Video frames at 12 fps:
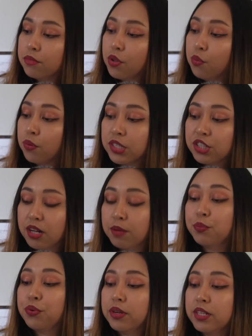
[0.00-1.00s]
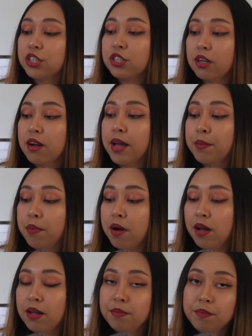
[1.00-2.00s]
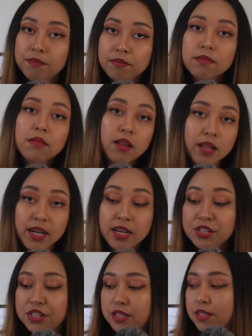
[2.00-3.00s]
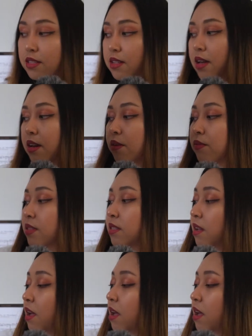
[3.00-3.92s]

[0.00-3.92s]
which I'm pretty sure I bought. Like I just said, I was